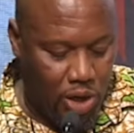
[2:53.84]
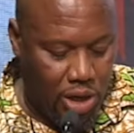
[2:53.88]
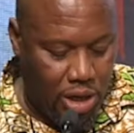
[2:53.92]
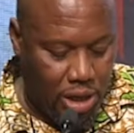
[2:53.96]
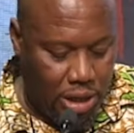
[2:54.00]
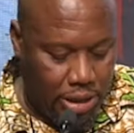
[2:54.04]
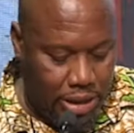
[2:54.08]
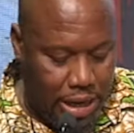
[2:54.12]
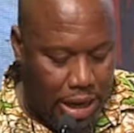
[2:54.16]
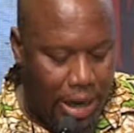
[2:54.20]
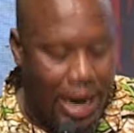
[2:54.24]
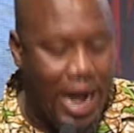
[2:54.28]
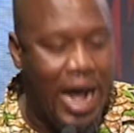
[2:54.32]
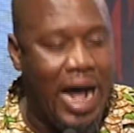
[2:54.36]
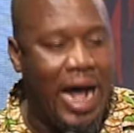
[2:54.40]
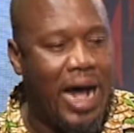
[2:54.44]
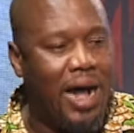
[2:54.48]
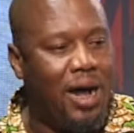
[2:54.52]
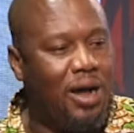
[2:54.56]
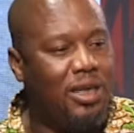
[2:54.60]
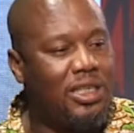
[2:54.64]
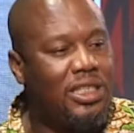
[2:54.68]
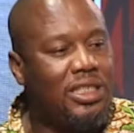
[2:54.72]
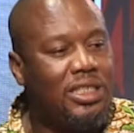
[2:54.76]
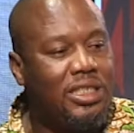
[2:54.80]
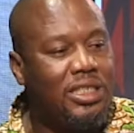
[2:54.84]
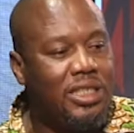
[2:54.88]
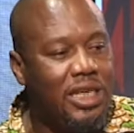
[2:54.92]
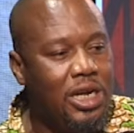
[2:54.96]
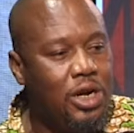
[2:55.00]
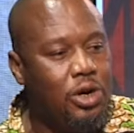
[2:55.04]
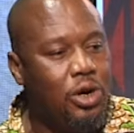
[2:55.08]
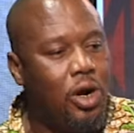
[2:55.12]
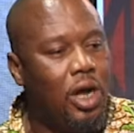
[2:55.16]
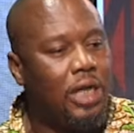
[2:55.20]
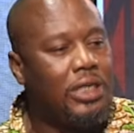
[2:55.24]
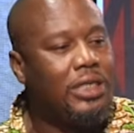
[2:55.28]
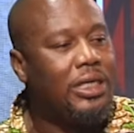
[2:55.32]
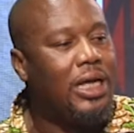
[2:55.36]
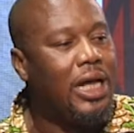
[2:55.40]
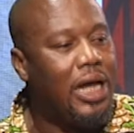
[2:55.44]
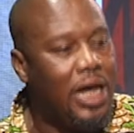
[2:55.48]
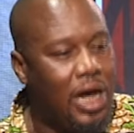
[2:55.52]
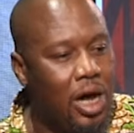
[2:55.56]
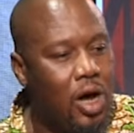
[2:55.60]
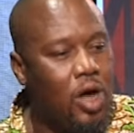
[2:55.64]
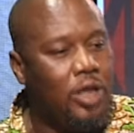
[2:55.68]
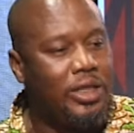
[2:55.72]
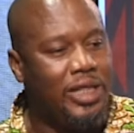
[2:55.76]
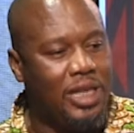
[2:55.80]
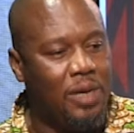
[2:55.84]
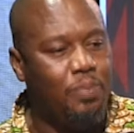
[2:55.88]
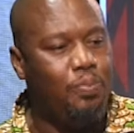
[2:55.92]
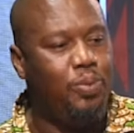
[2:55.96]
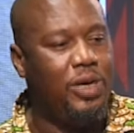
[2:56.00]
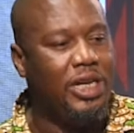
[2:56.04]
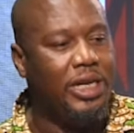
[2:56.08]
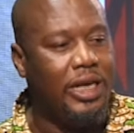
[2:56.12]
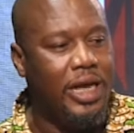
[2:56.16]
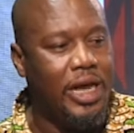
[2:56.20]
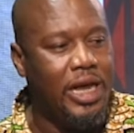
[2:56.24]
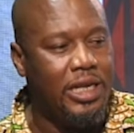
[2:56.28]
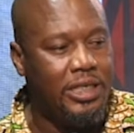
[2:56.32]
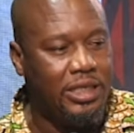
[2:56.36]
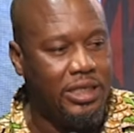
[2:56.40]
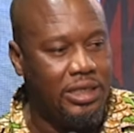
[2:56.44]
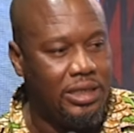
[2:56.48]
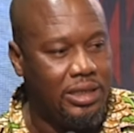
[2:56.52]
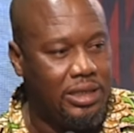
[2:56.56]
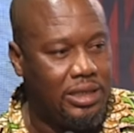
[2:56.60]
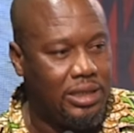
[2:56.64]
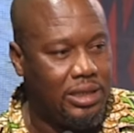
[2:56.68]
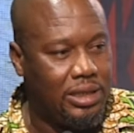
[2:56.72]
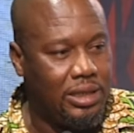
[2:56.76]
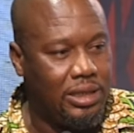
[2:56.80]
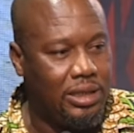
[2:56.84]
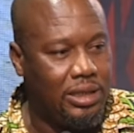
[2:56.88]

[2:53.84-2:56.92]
There are serious health implications.